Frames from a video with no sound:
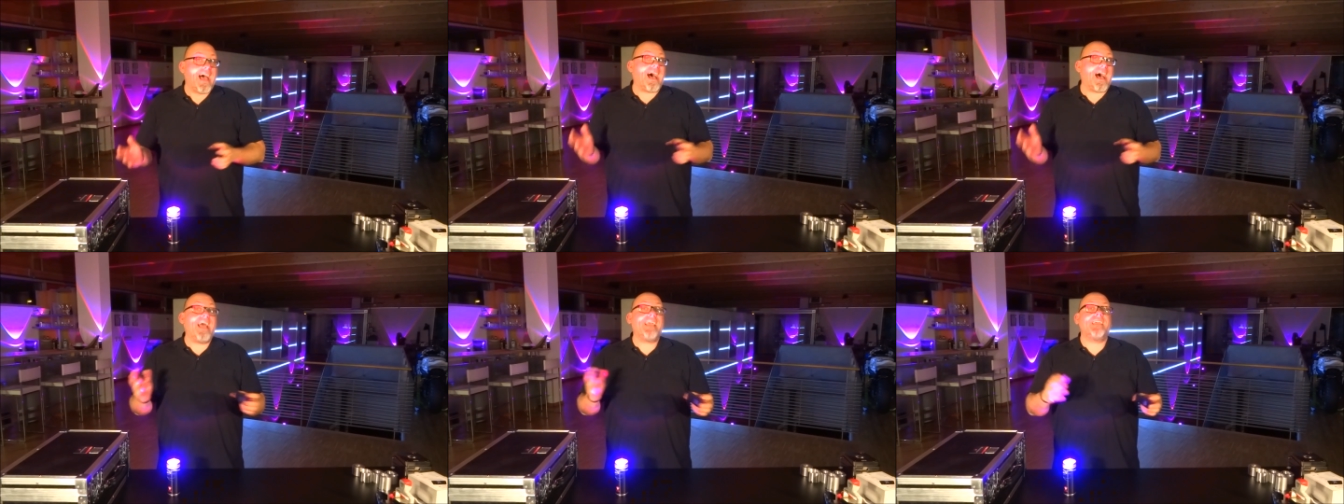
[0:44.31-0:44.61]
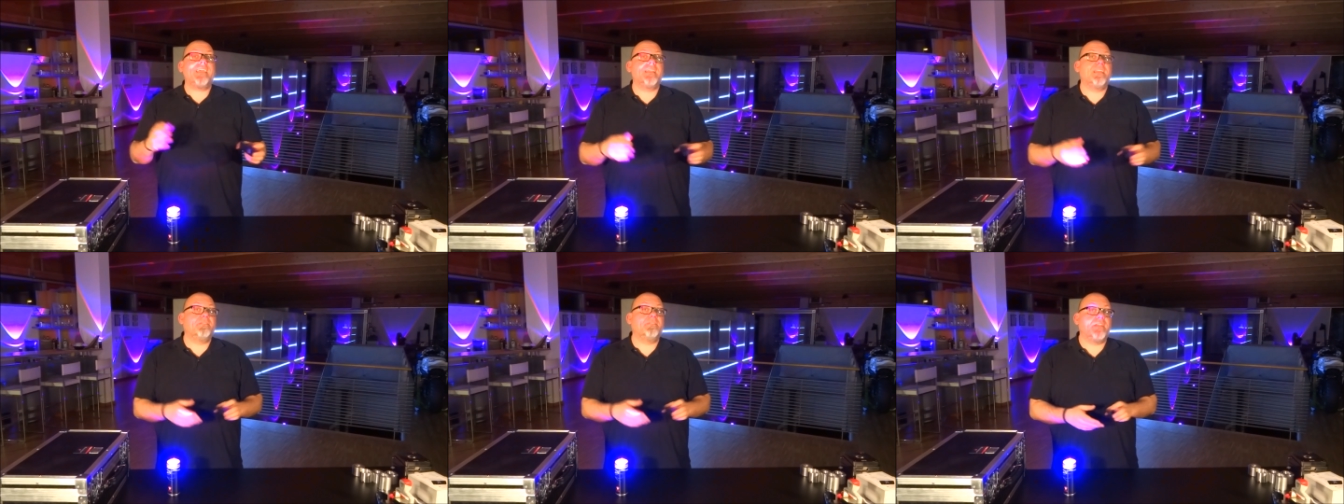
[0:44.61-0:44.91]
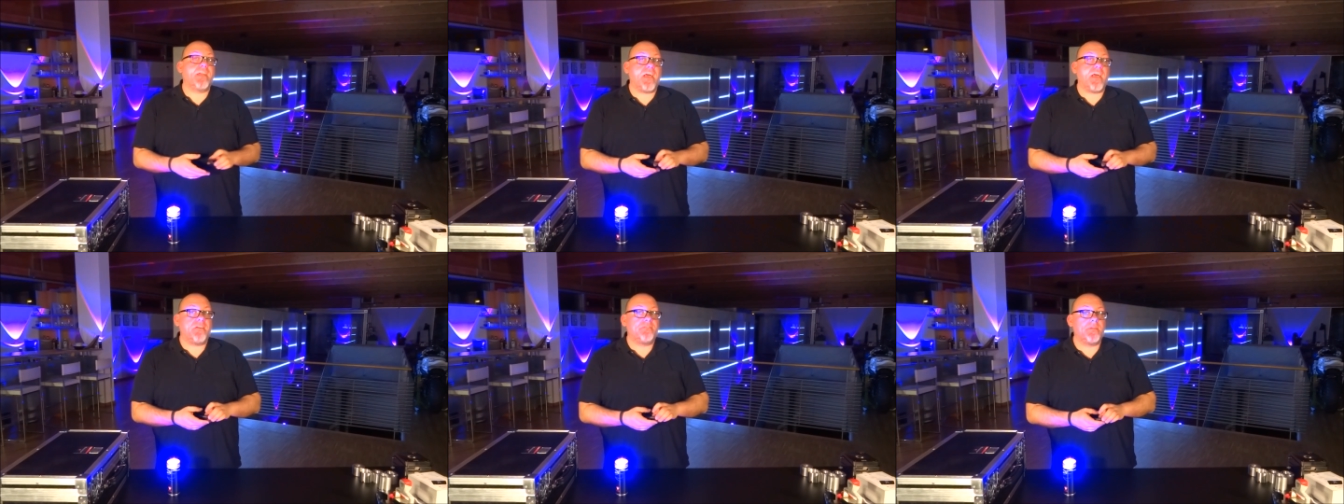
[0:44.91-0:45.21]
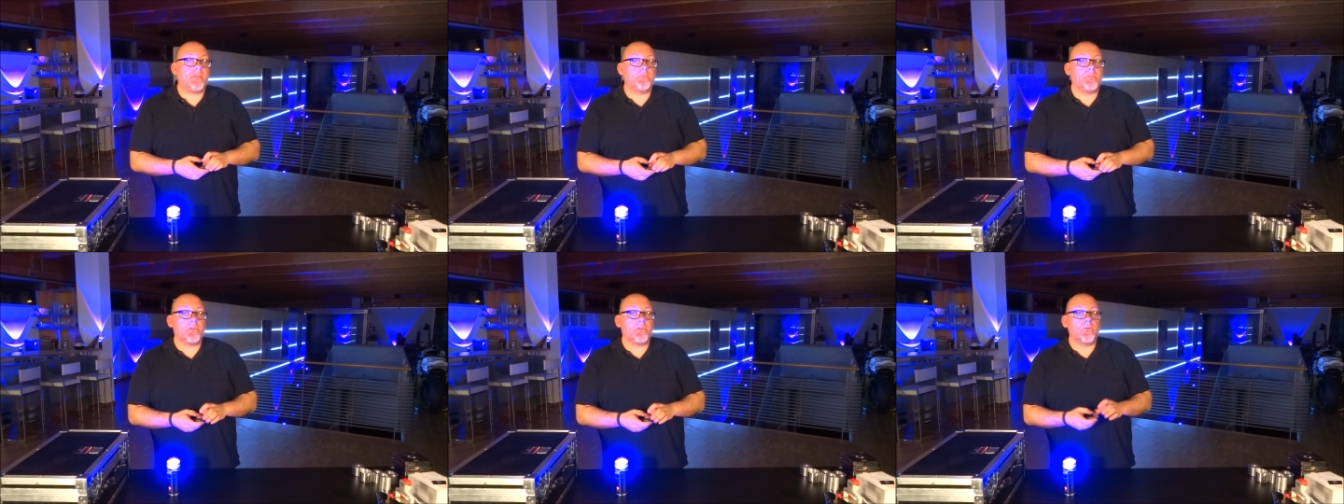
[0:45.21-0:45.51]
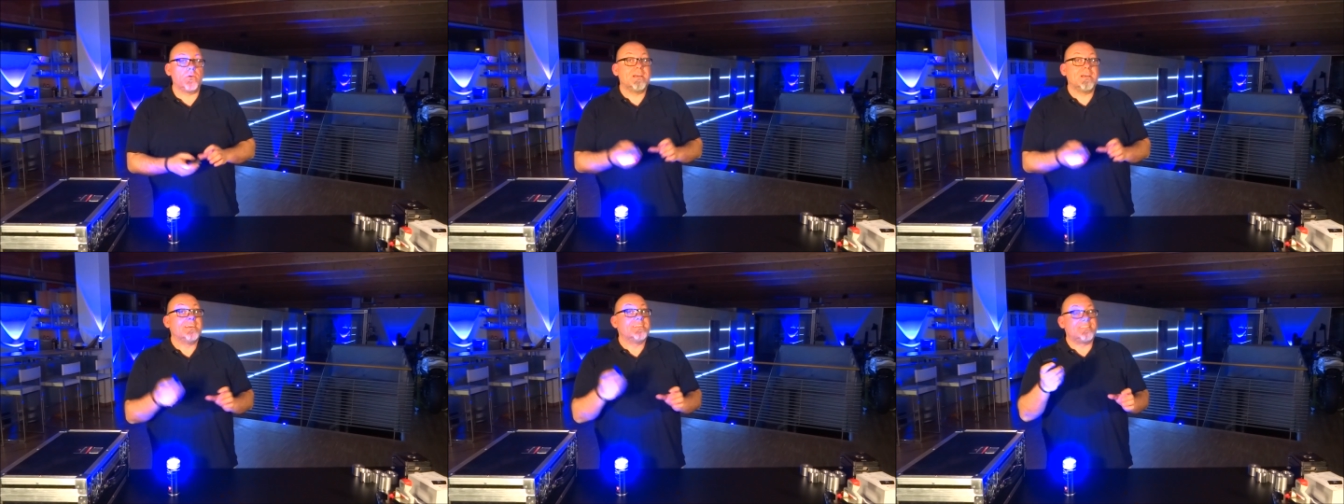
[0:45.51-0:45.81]
I can even have them
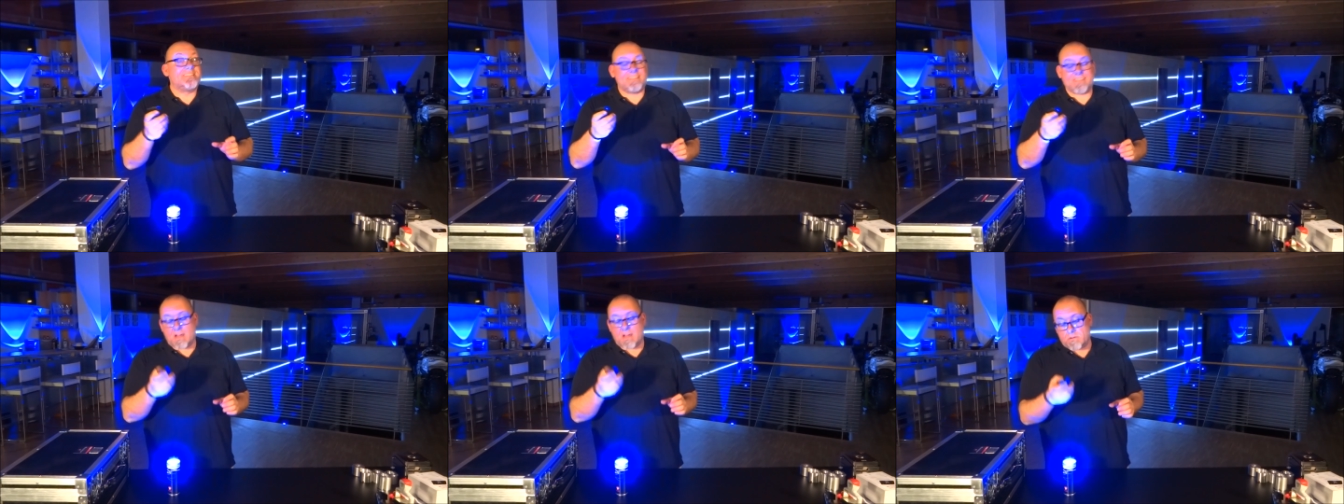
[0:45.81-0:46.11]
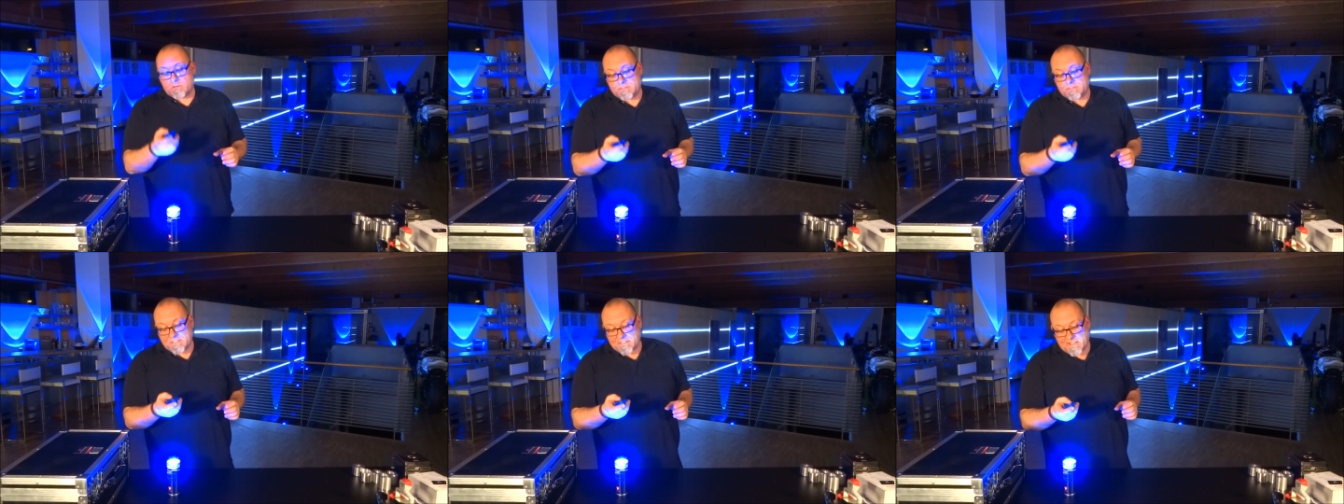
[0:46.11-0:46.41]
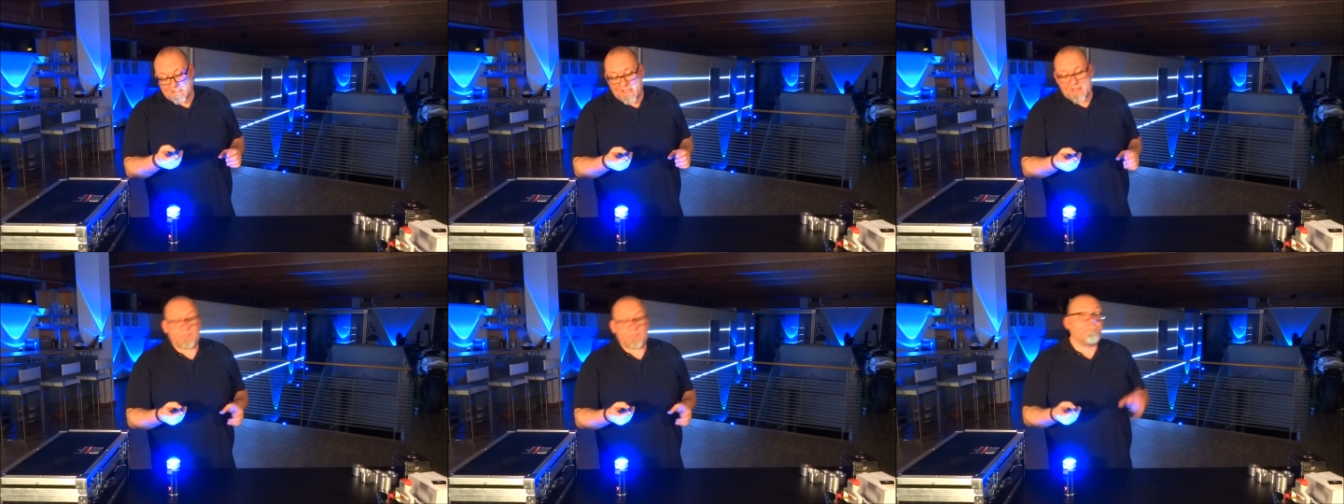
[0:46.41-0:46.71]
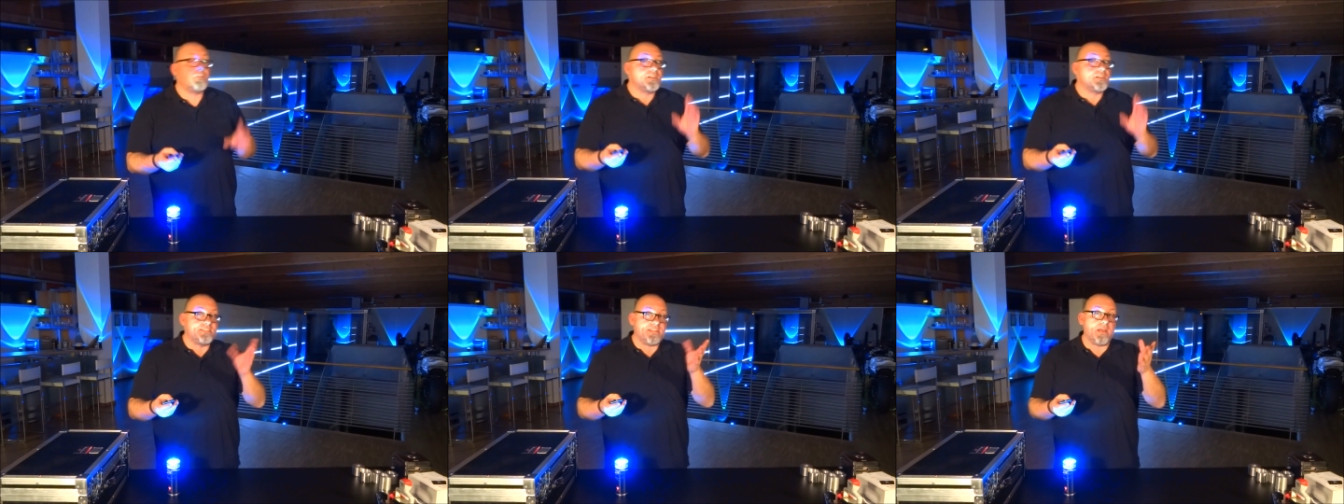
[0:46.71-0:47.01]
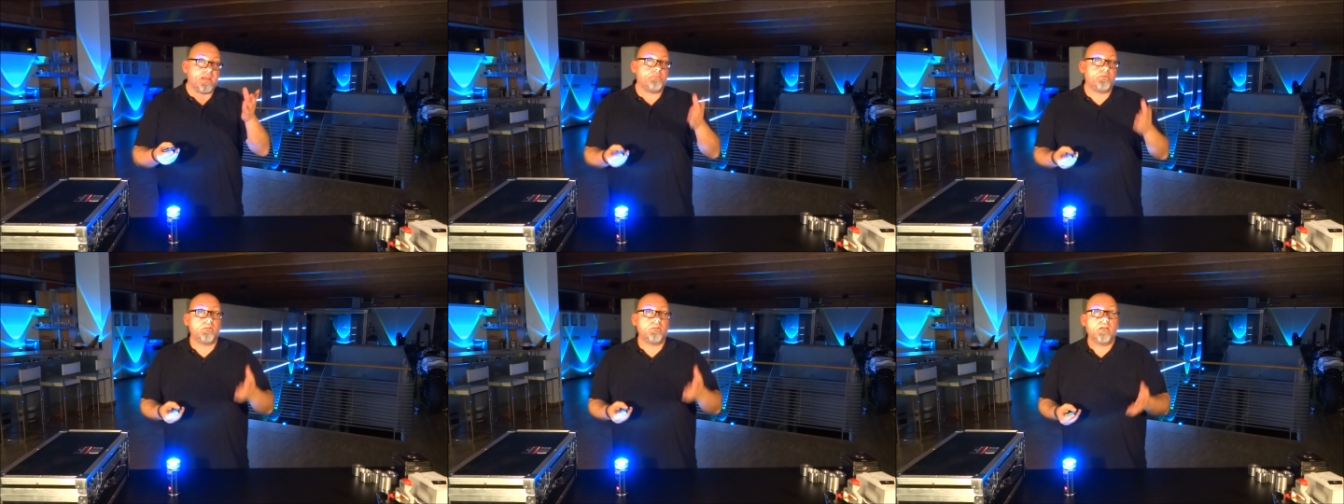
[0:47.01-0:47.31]
do sound to light. For
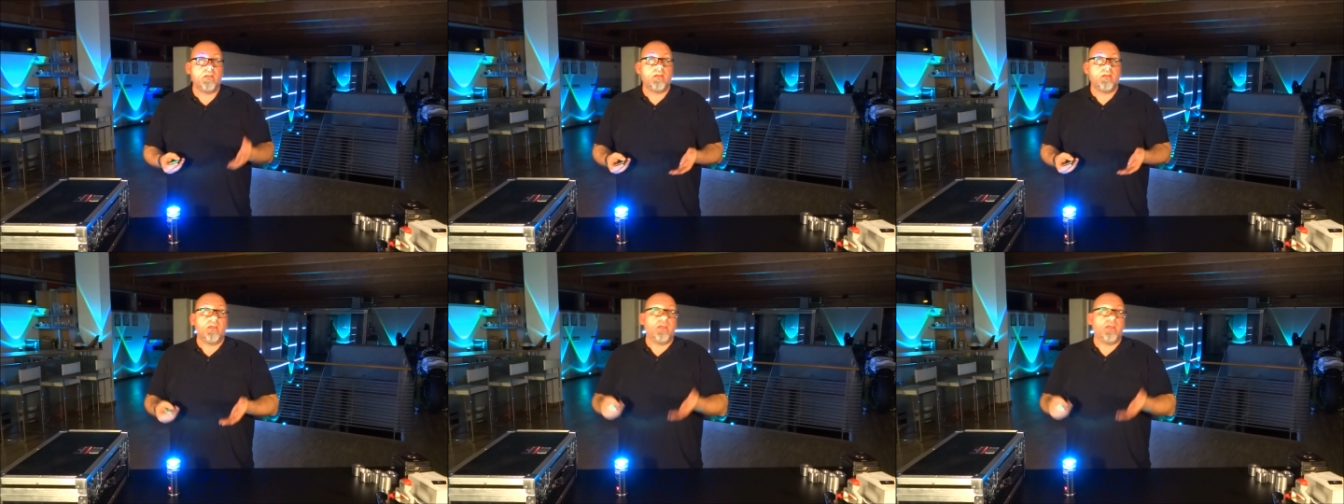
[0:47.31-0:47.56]
example,